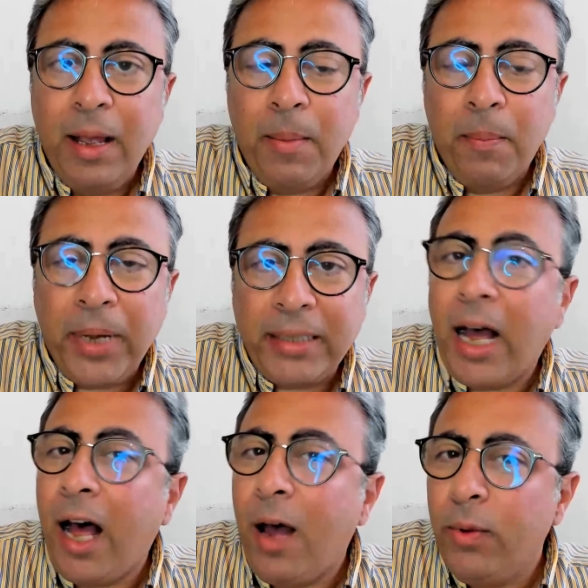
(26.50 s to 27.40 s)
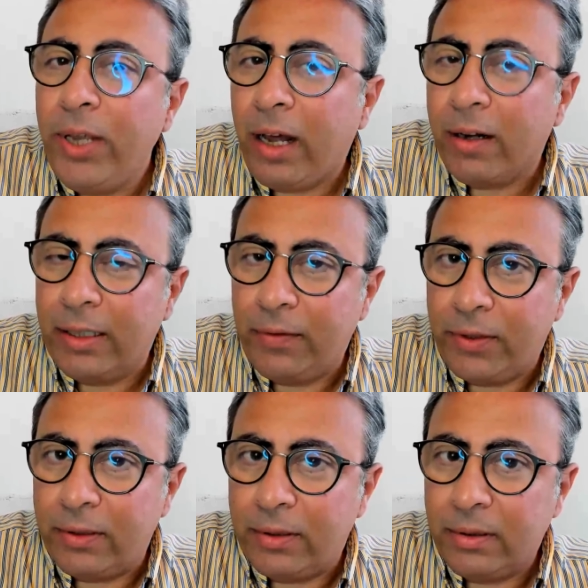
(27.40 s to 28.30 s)
But how they are
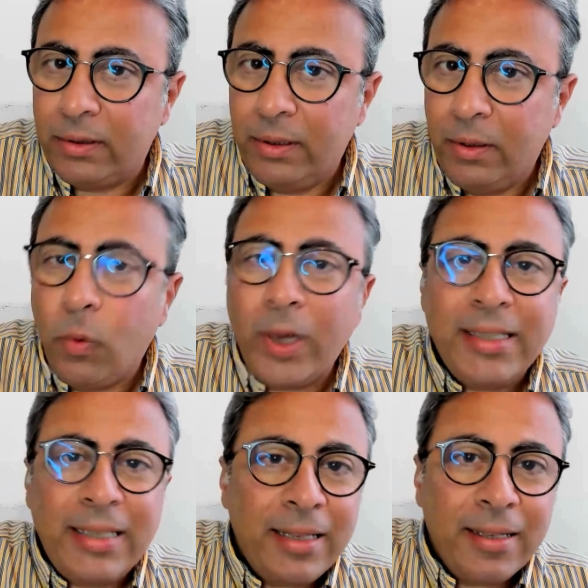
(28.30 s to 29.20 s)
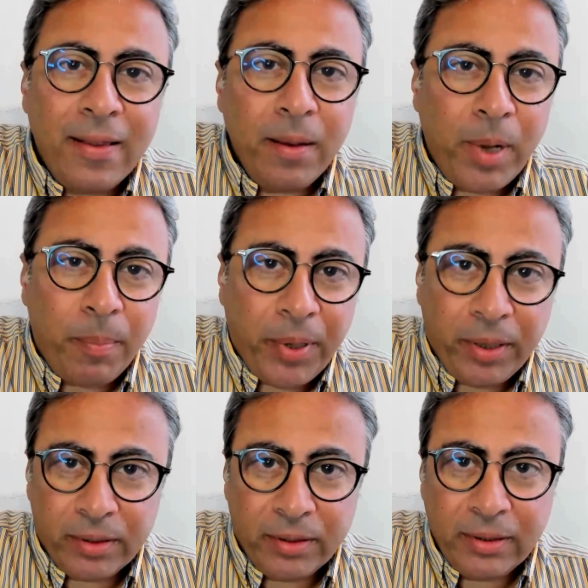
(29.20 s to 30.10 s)
different, what sets them
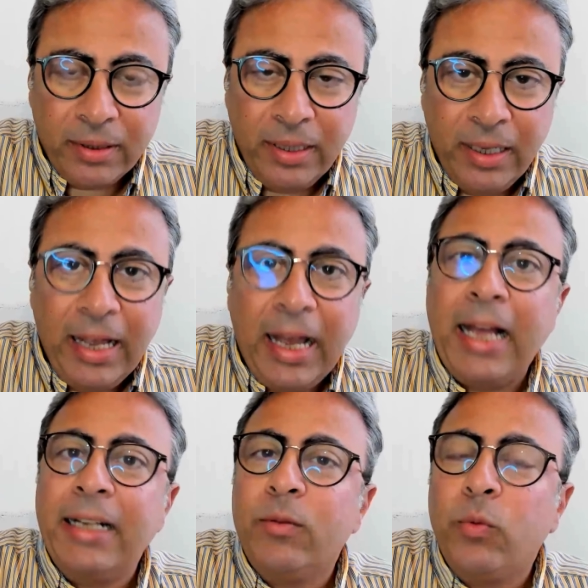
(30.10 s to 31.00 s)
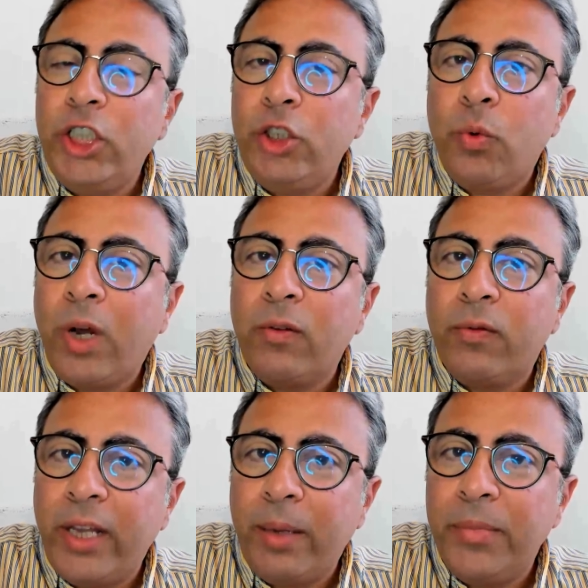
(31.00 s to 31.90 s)
apart, and which one of
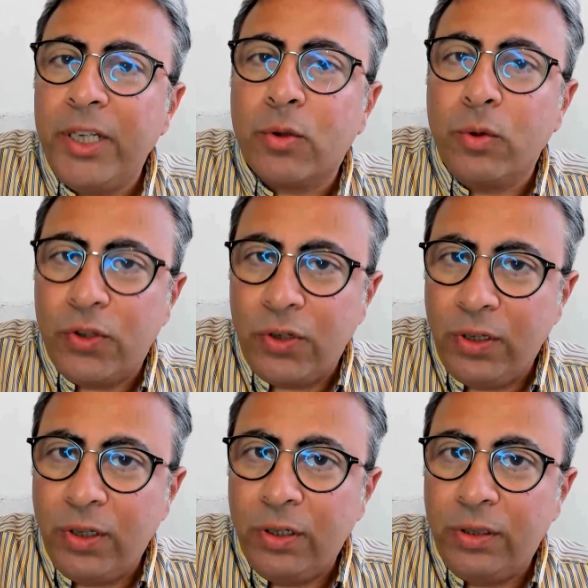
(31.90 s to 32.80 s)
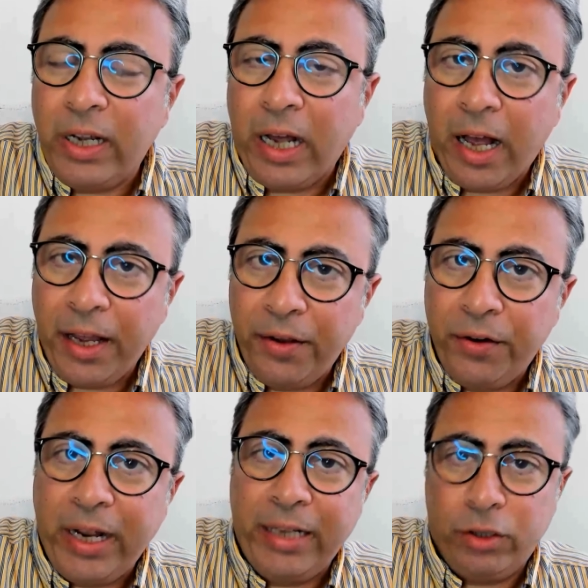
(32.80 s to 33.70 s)
them is considered the higher
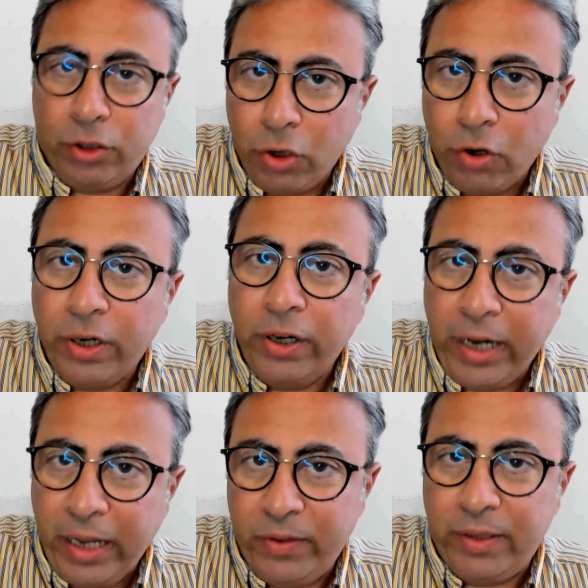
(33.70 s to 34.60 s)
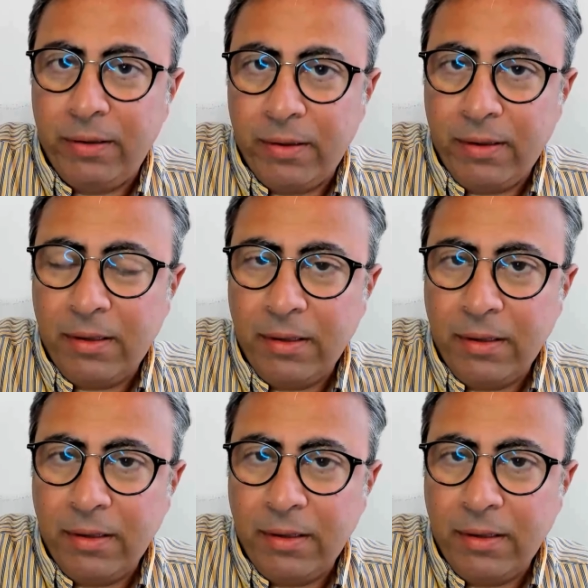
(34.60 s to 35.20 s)
and stronger evidence?